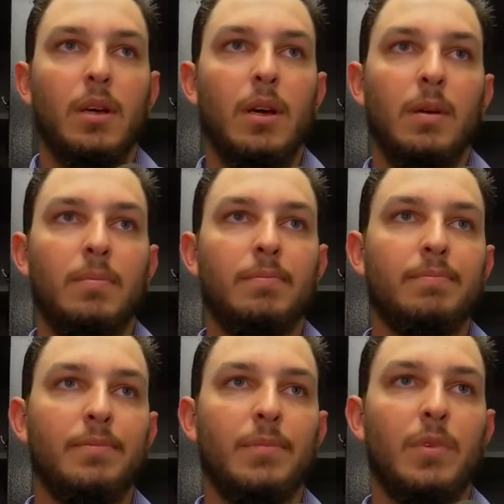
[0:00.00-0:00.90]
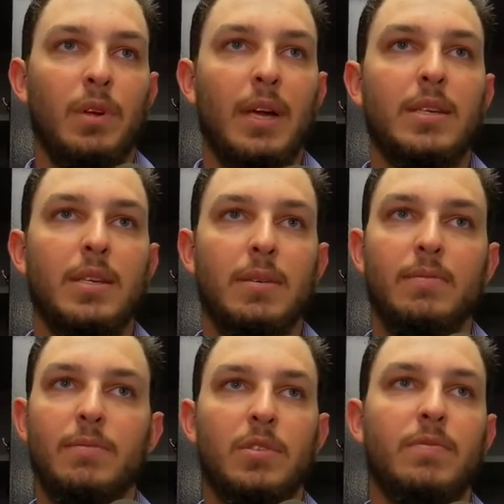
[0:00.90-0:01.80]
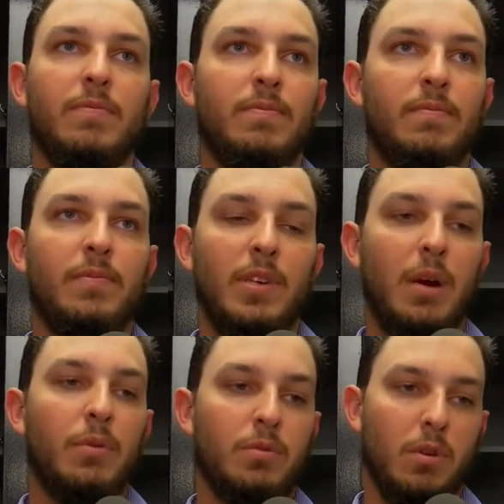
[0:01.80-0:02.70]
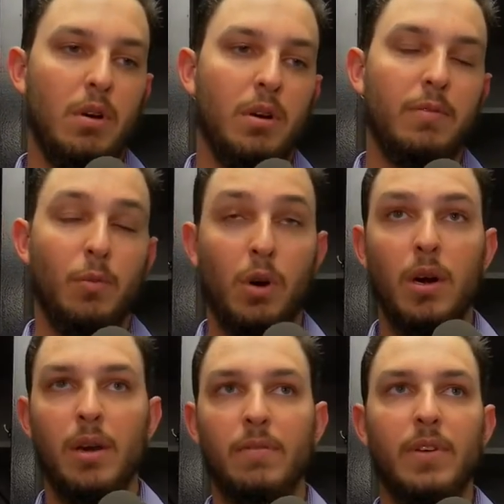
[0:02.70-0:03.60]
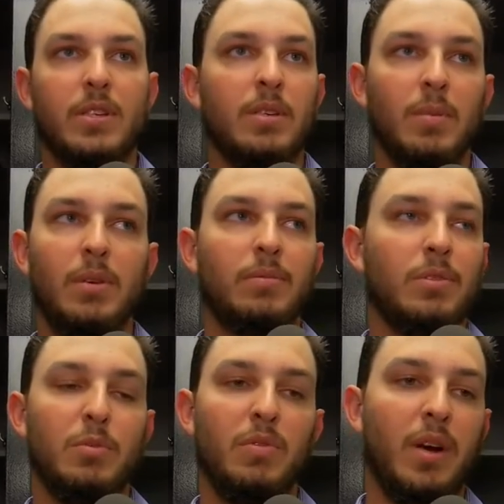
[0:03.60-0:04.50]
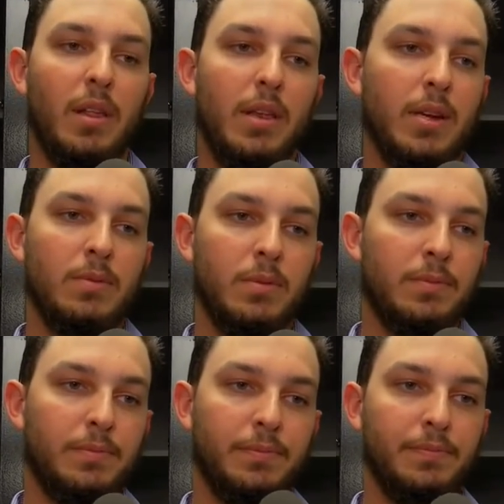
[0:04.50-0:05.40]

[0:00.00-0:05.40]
you know, like I said, just figure out what's wrong and work on it and fix it, but just move on to the next one.